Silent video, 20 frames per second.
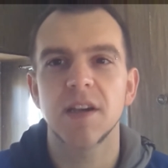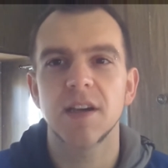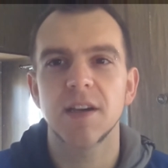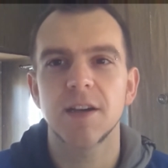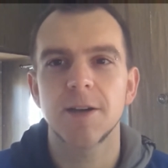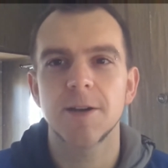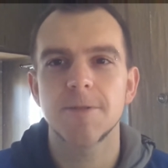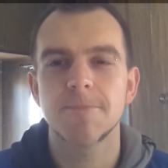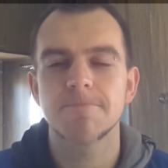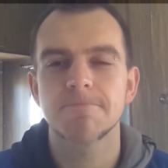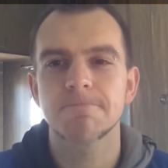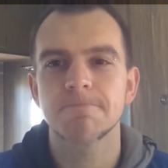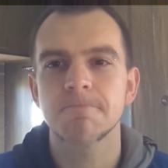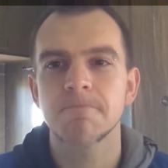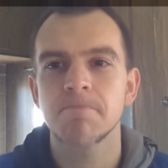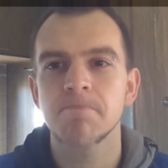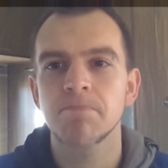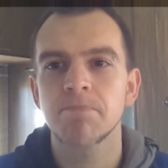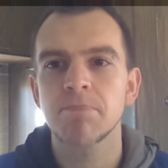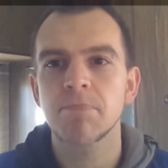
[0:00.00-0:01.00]
A
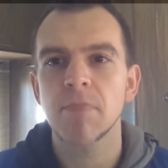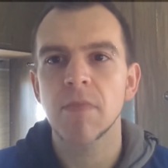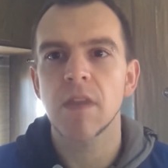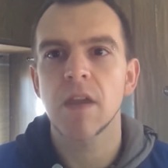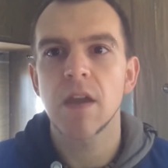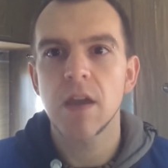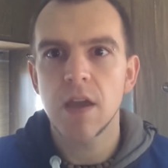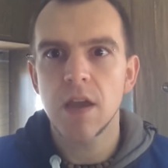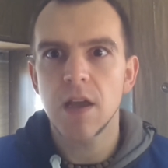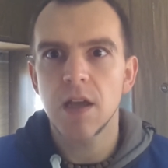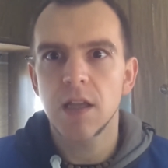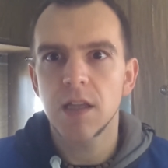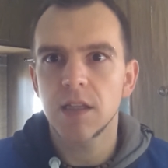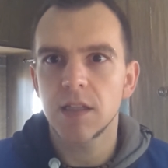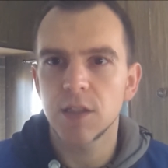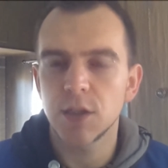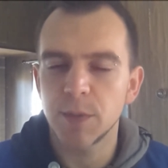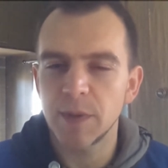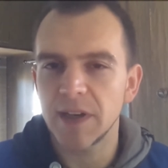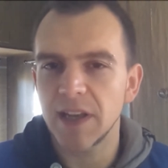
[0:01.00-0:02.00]

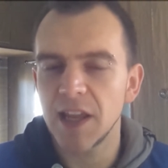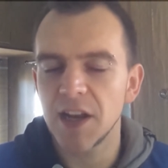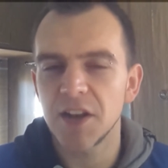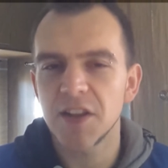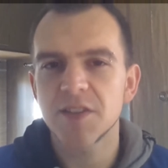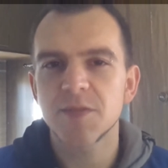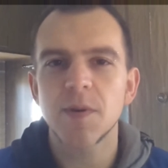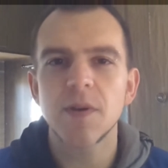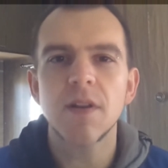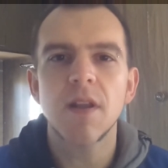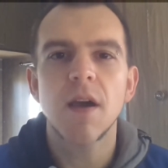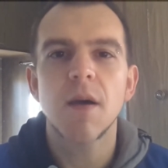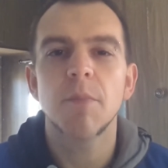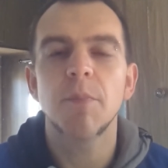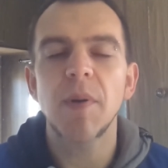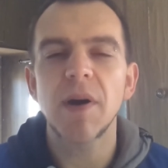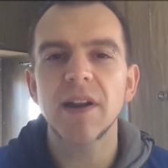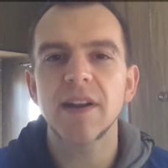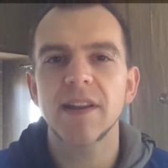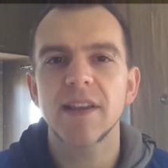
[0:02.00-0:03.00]
little bit later than this one,
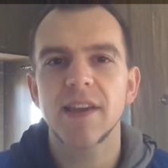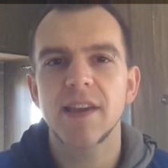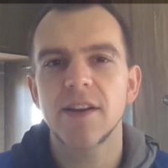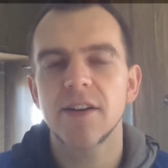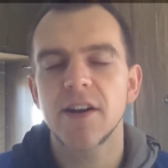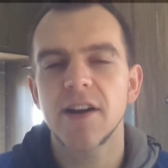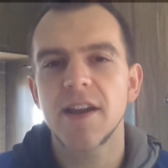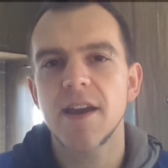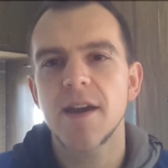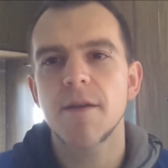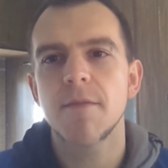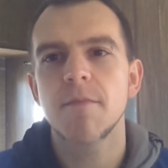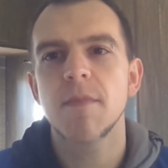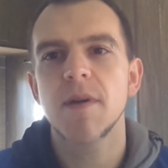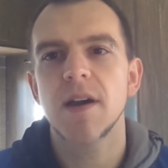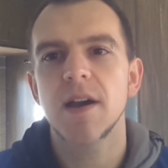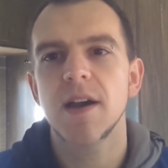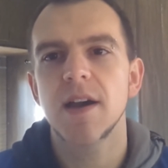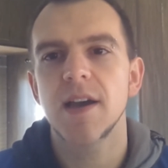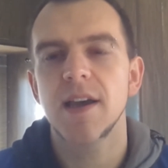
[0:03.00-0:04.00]
but here I
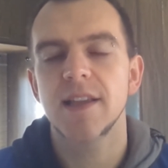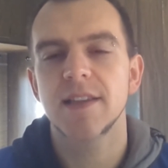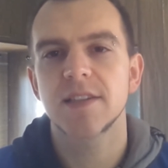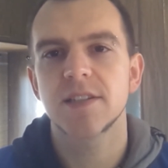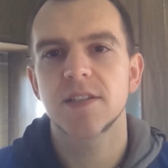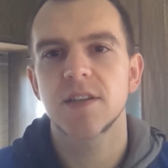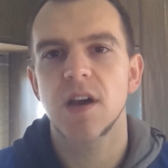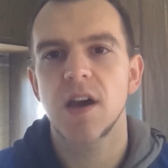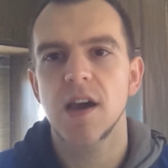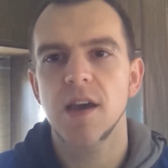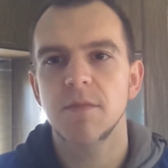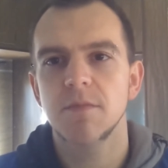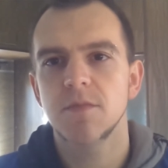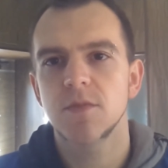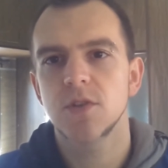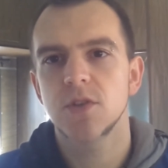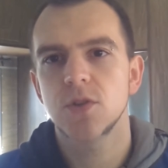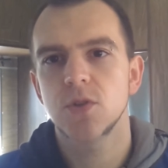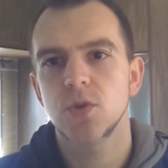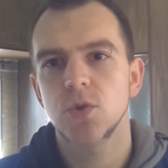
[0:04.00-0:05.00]
am. It's
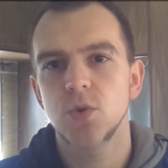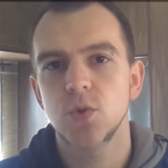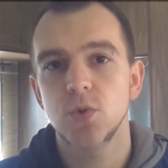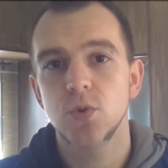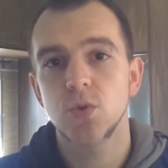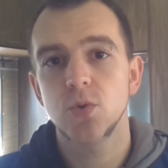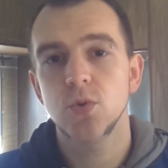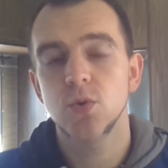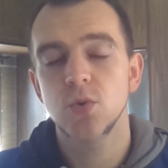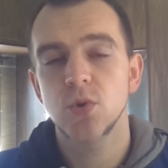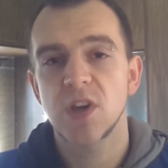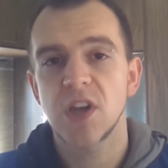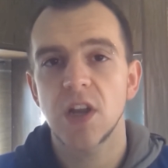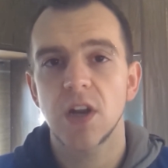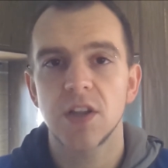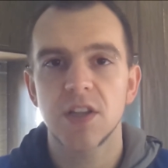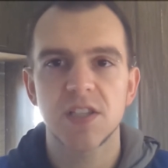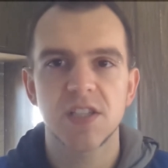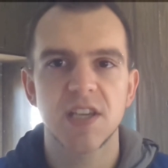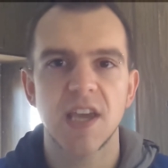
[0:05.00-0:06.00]
time to
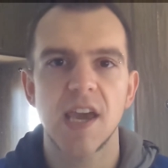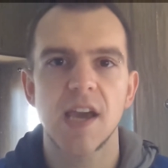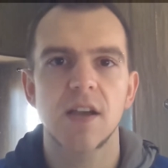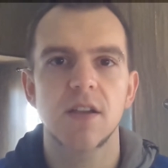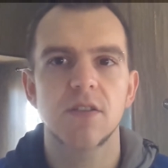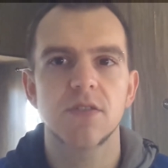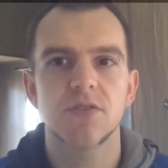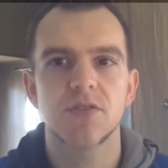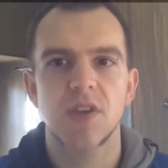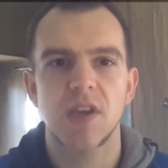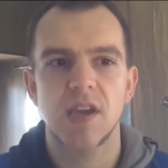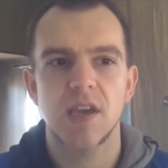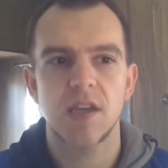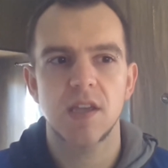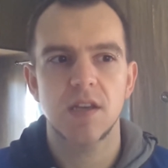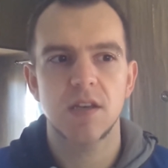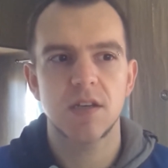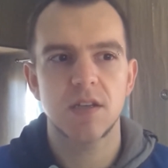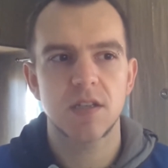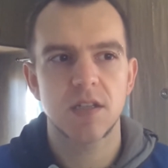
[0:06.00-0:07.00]
get on the scales,
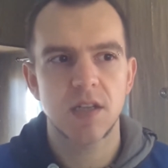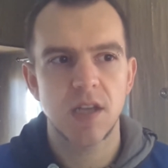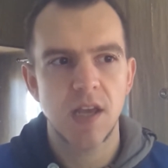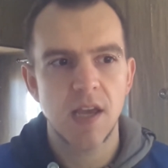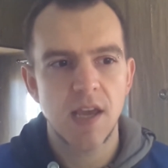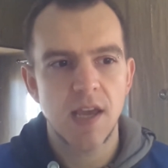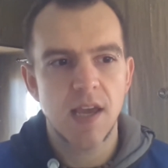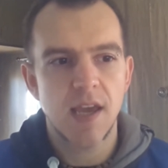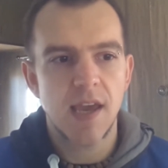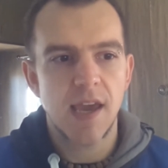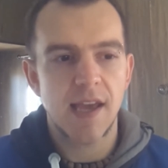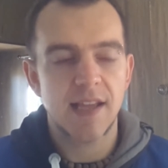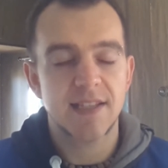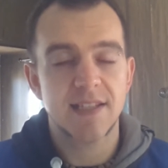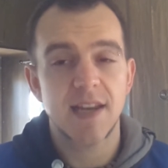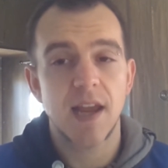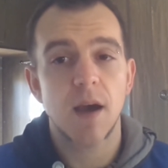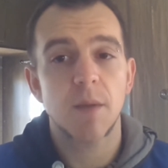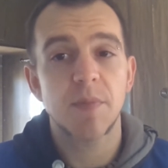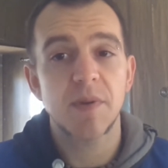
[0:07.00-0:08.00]
and
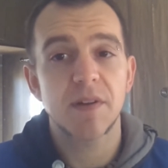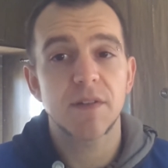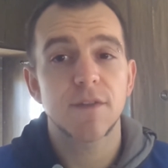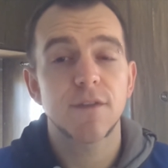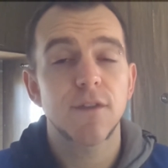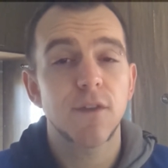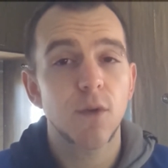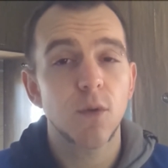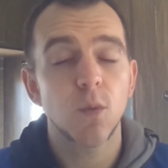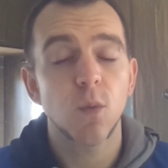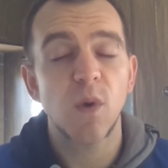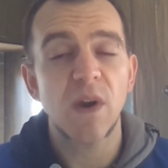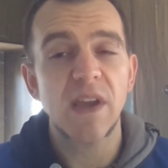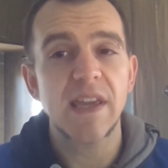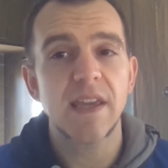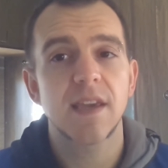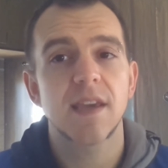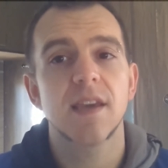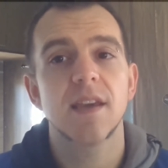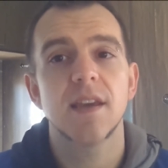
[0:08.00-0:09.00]
it's now been a full
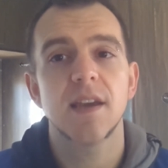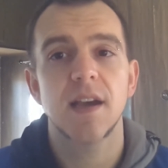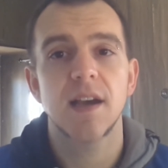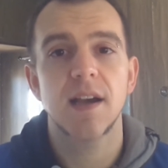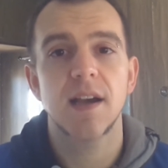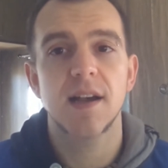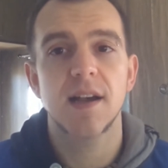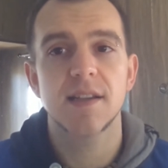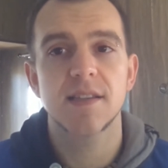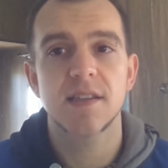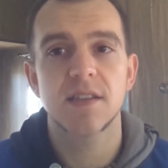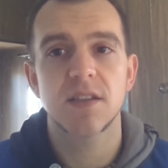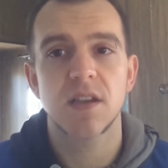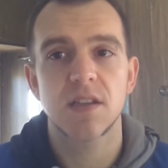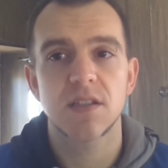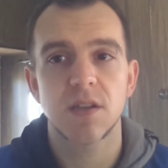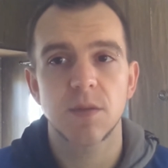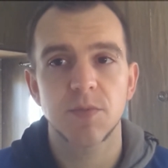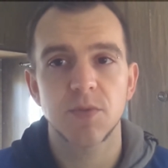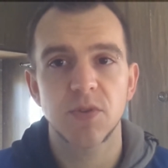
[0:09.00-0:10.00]
week since
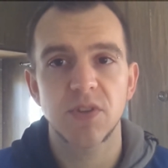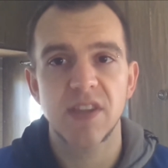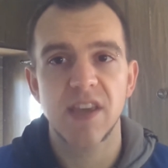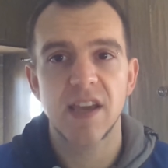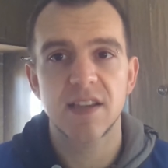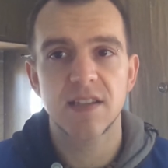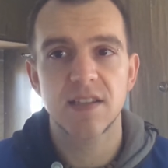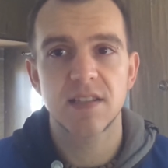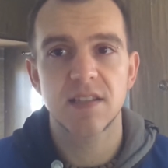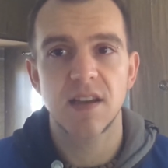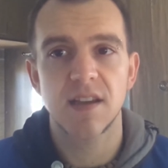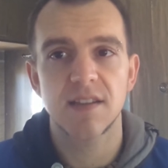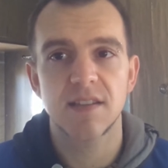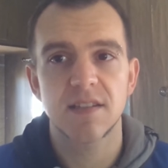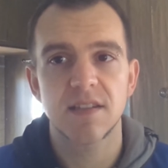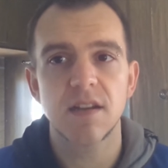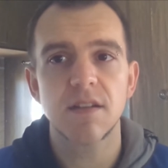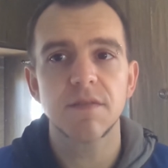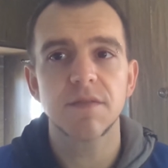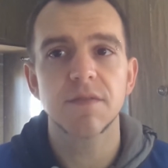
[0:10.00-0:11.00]
I stopped doing the exercise
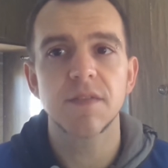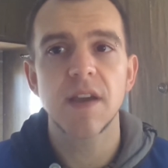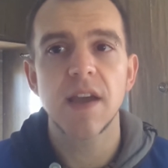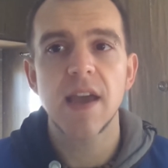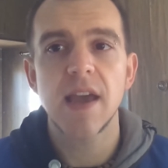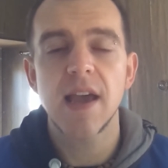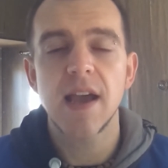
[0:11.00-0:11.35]
stuff.